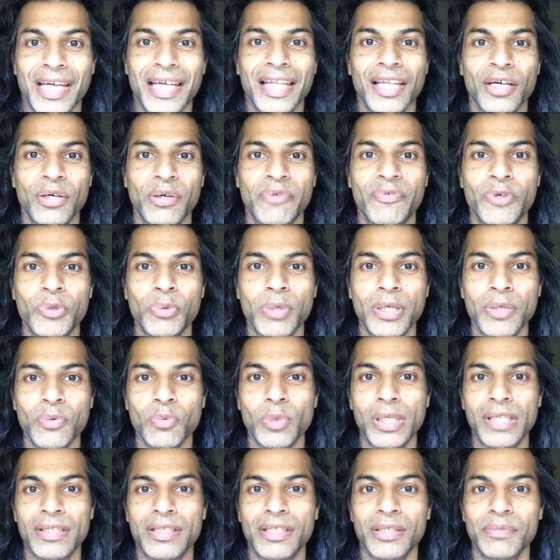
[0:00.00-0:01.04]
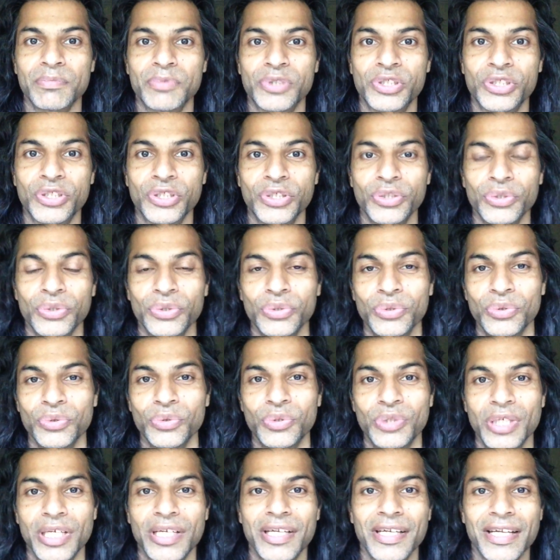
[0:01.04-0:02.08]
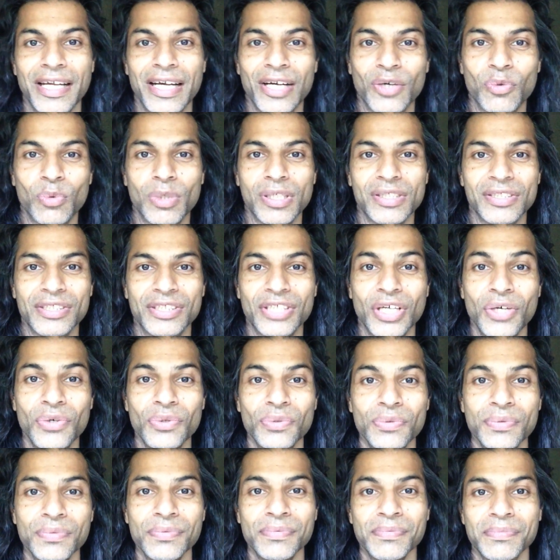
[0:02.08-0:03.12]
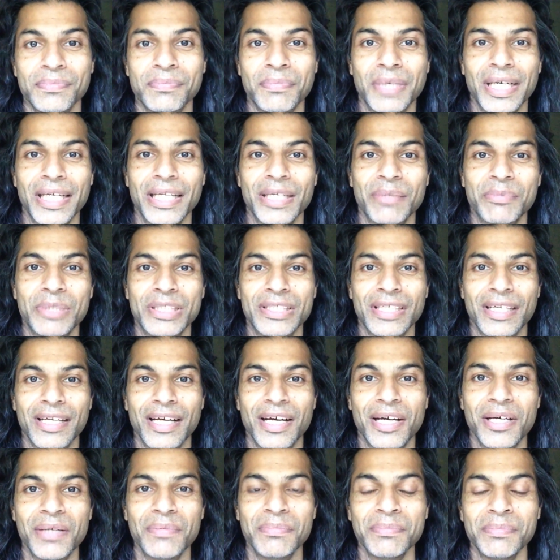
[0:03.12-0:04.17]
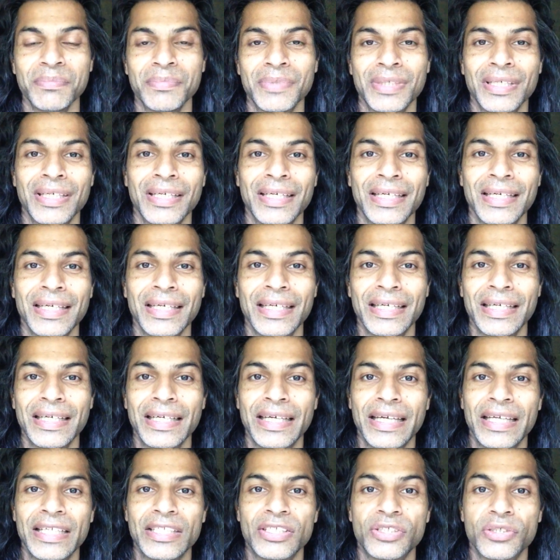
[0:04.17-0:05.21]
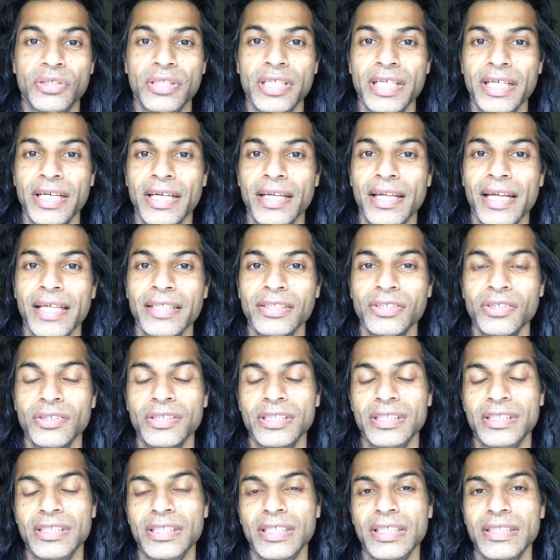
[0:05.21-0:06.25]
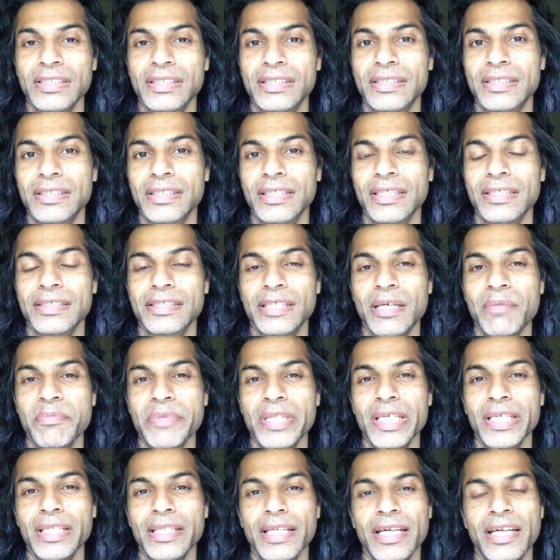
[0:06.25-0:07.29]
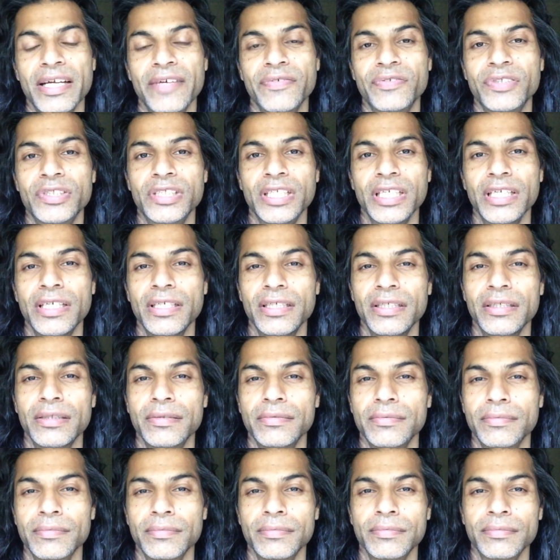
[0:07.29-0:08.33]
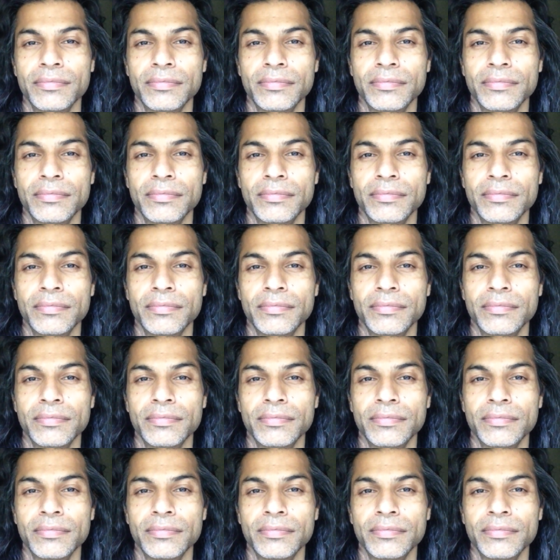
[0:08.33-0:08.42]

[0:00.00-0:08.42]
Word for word: Hello, everyone. Welcome to the Nagual Zone. My name is Anaam. Today, I'd like to discuss something that I've seen